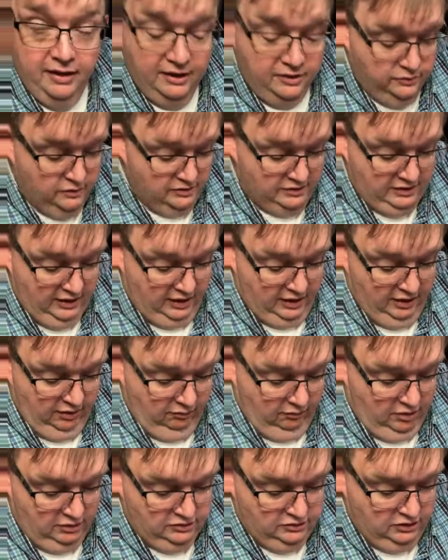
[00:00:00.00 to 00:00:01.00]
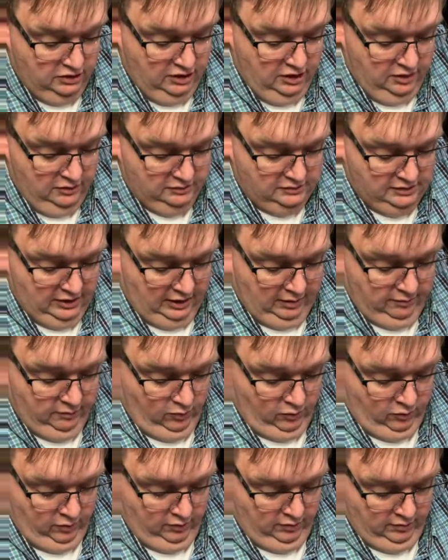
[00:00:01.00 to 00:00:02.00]
That's the reason I don't watch the news
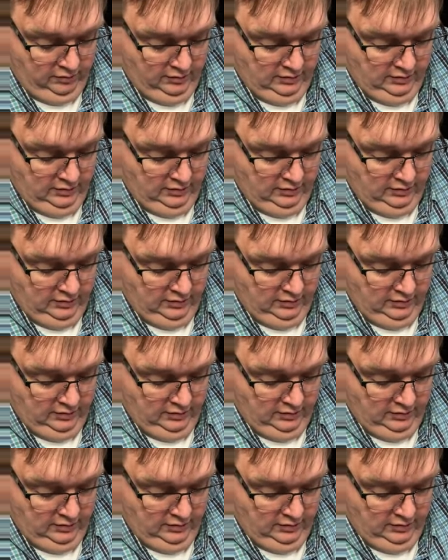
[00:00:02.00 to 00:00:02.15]
anymore.